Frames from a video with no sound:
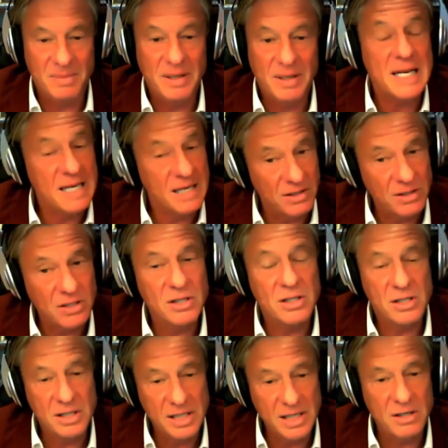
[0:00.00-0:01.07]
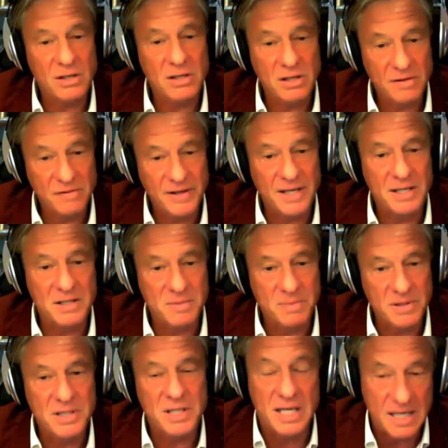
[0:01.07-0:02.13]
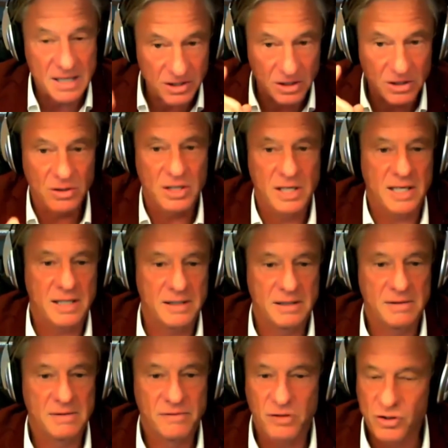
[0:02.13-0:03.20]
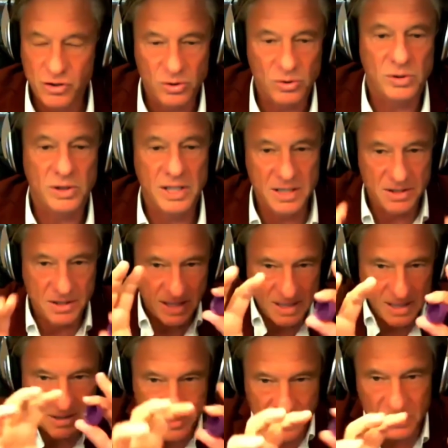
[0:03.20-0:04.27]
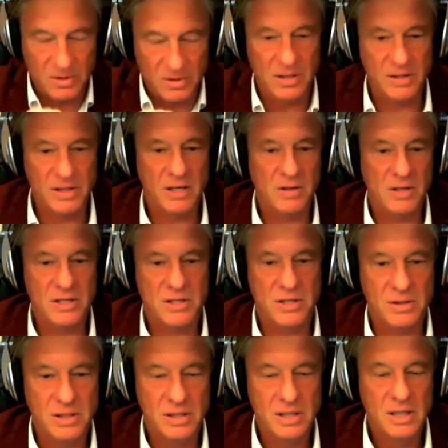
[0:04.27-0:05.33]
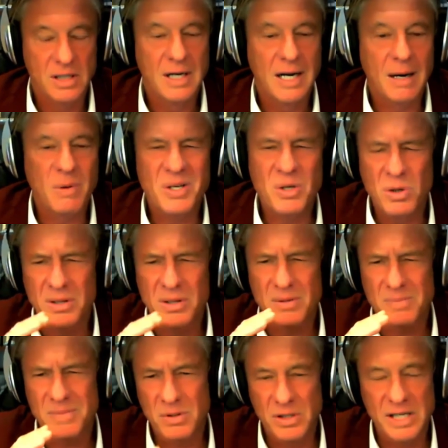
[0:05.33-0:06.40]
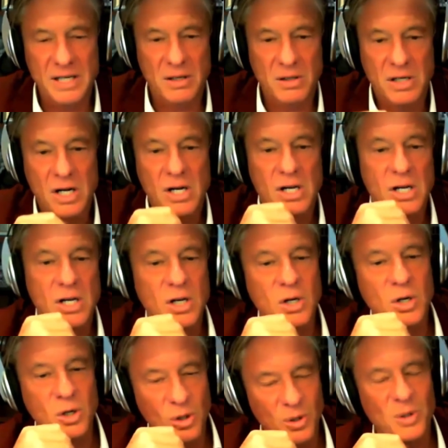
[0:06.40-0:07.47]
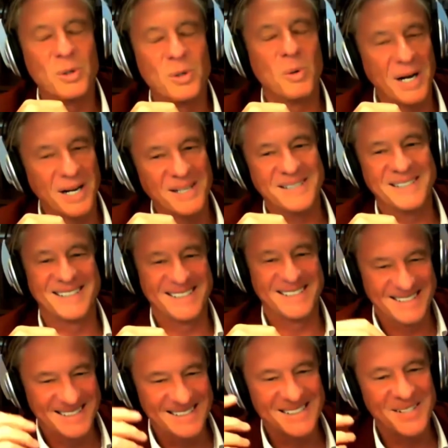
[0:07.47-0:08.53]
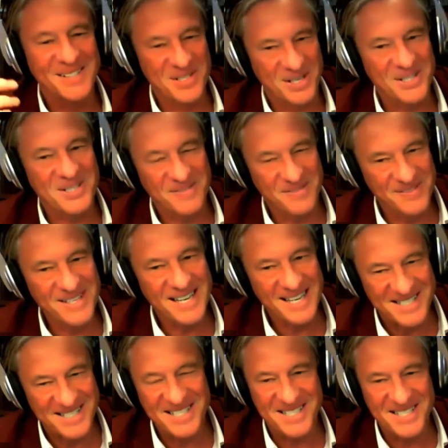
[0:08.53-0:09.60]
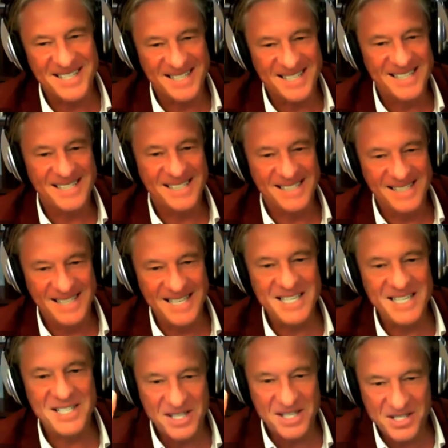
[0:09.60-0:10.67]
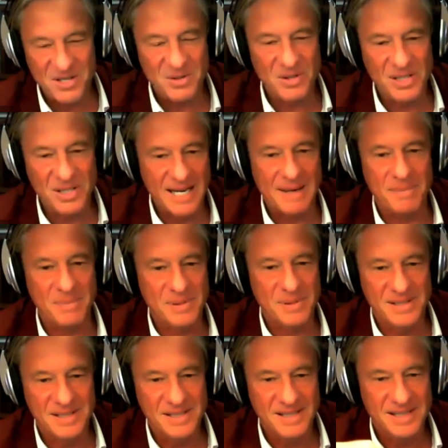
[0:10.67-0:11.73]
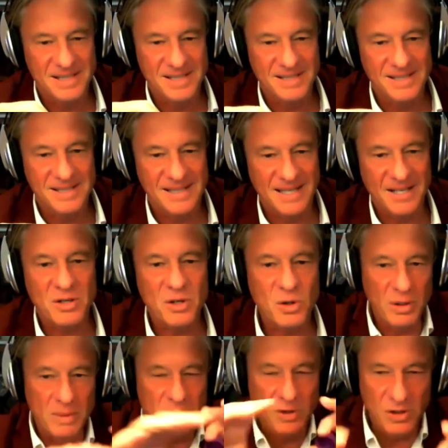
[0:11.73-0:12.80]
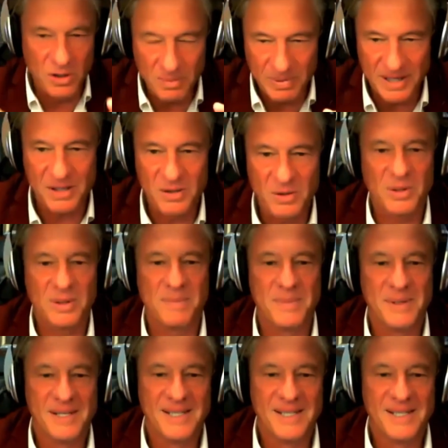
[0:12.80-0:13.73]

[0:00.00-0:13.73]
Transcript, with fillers: Man, Enoch, Enoch, our finance minister, he's a good guy for sure. He's he and Cyril. Enoch, to, I won't call Enoch Good Godongwana. He's, yes, he's he's okay. in the Cyril camp. Yes, I don't call him good, but I call him